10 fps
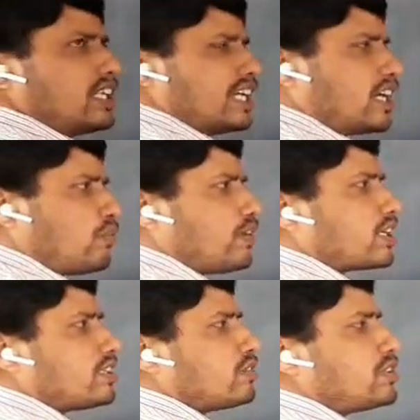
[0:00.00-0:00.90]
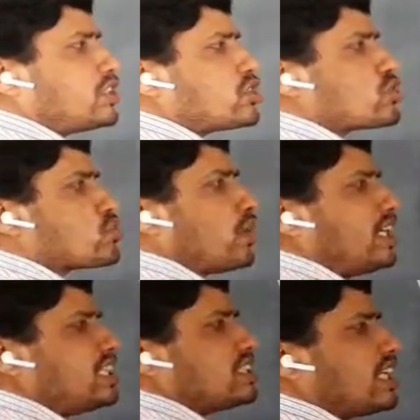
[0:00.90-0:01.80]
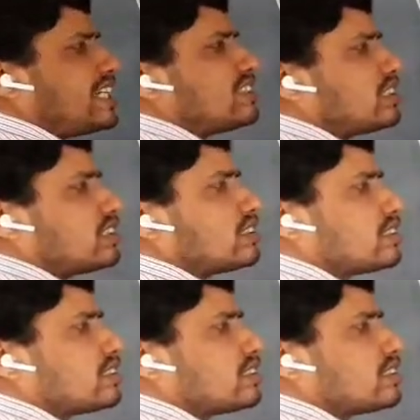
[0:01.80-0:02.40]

take a vector which is twice as,